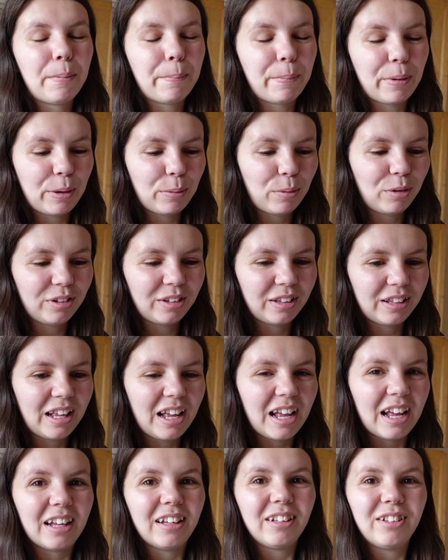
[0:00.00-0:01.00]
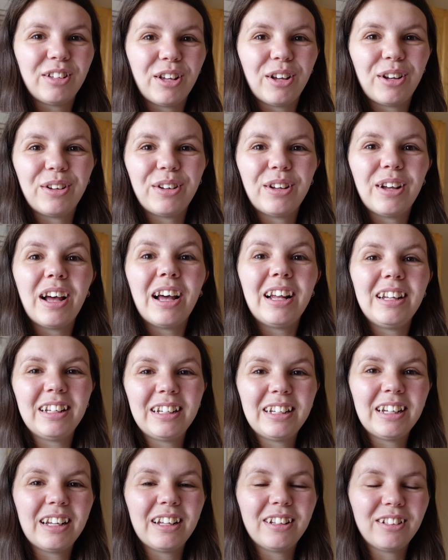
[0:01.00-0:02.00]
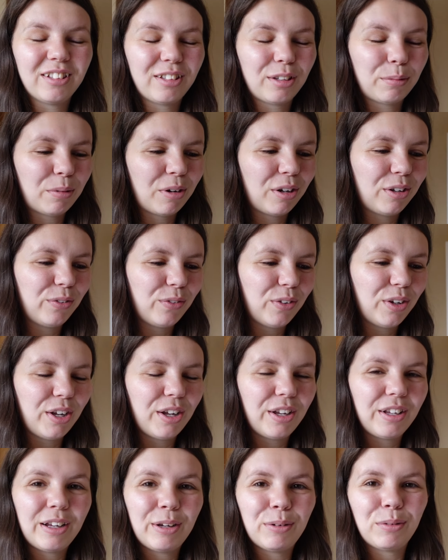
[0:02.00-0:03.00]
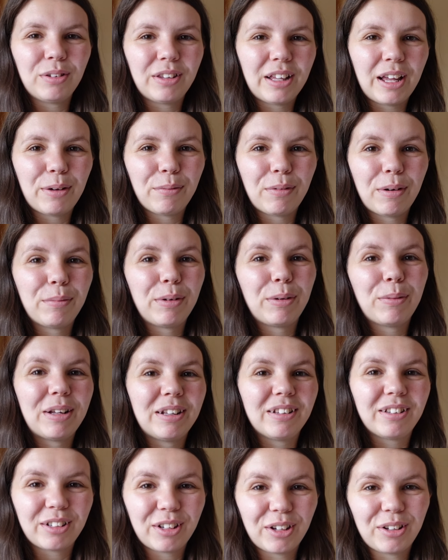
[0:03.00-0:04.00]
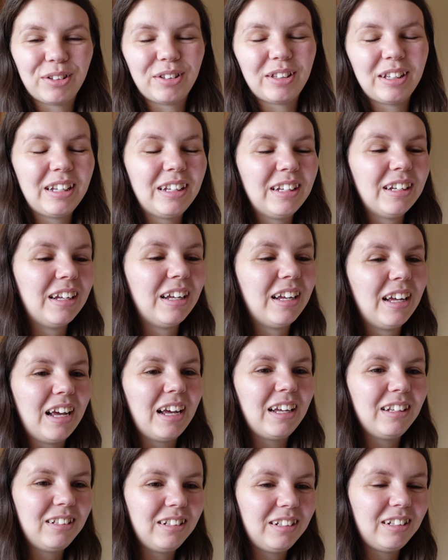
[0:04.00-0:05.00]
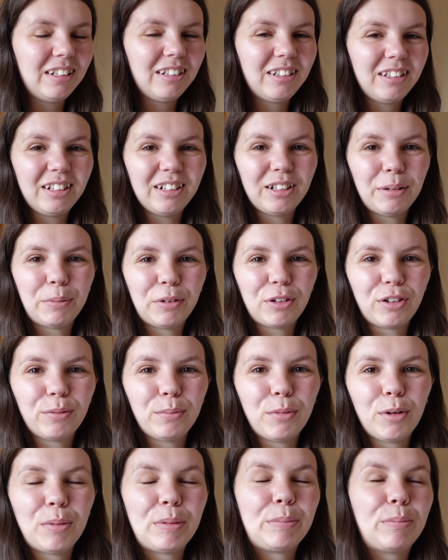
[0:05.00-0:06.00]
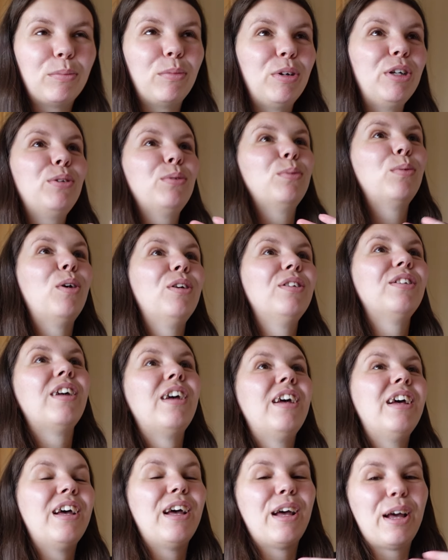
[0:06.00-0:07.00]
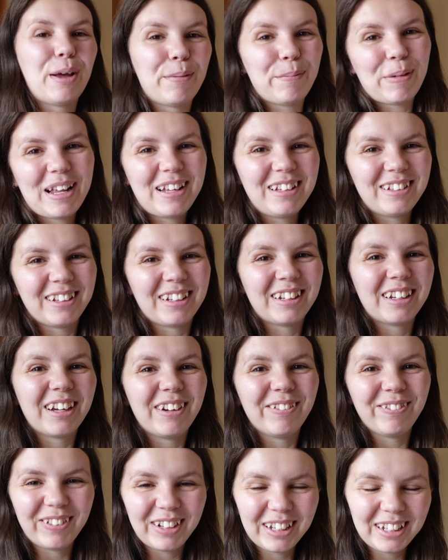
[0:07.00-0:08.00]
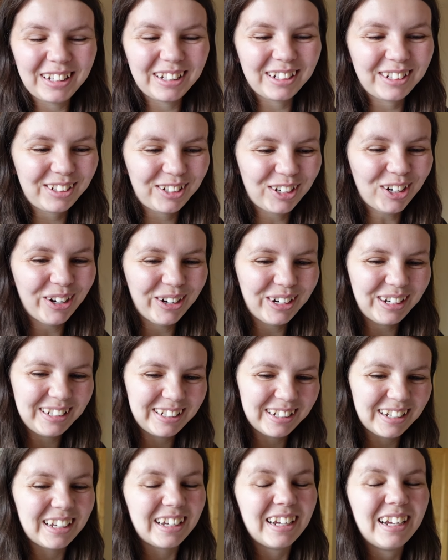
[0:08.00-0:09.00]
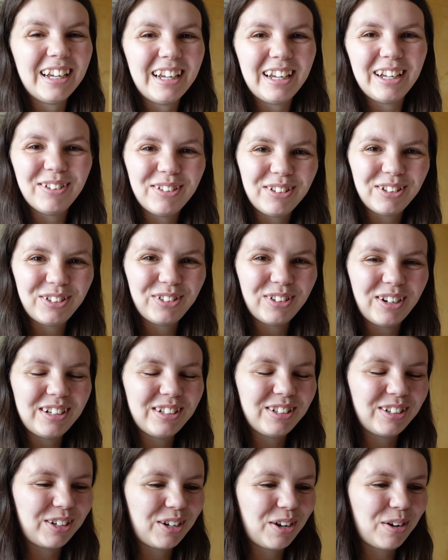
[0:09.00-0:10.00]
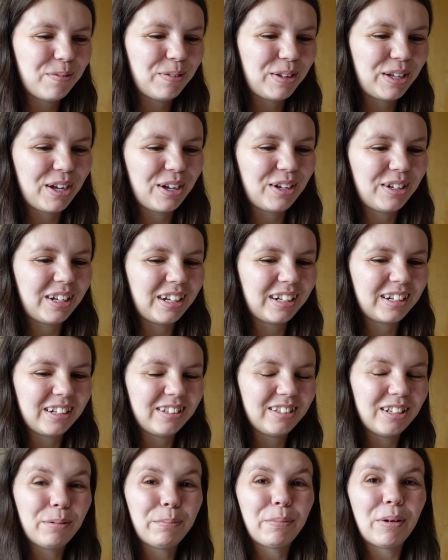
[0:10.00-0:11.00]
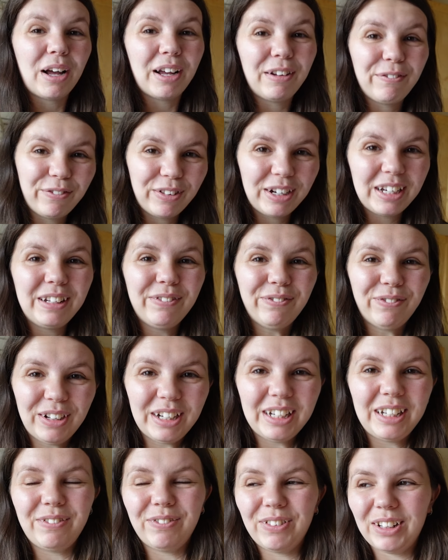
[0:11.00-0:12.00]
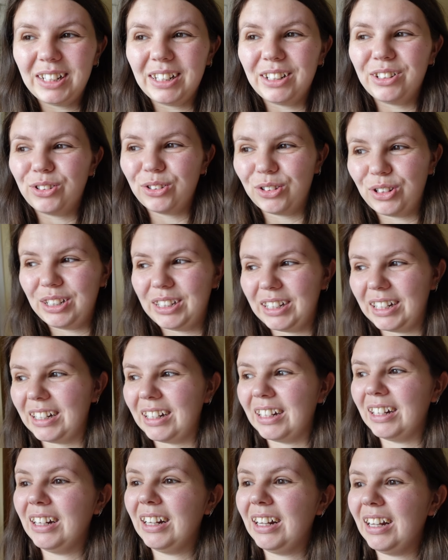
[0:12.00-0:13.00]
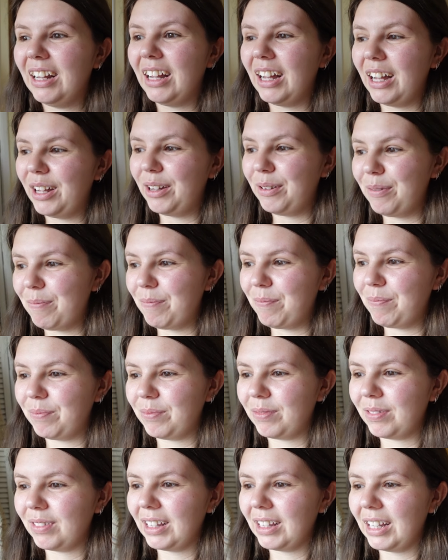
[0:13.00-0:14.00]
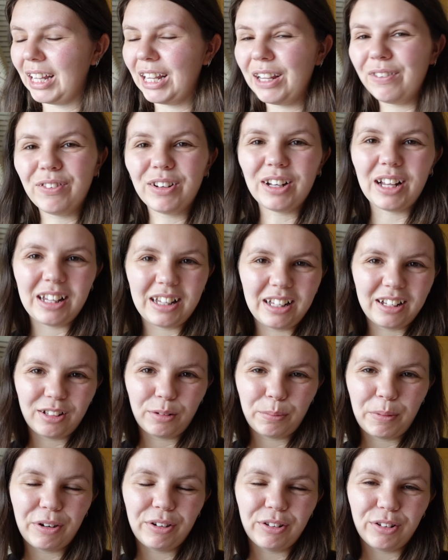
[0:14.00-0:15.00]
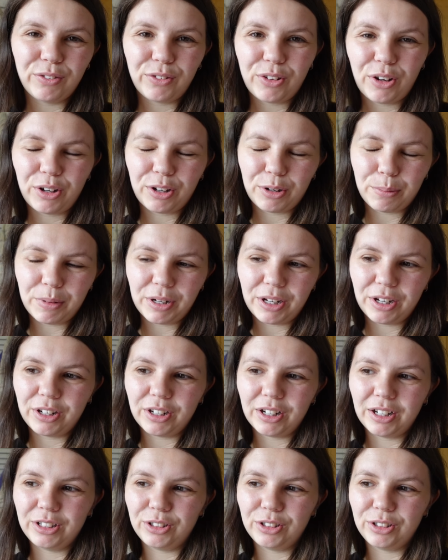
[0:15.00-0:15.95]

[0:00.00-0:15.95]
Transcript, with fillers: but it wasn't there, so I did it as a surprise for her. It was there when we went to go see A C D C in the Book of Mormon, which was amazing. I really enjoyed it. It was strange to go on my own, like I said, but I really really really enjoyed it. Um, even like the experience of going on my own I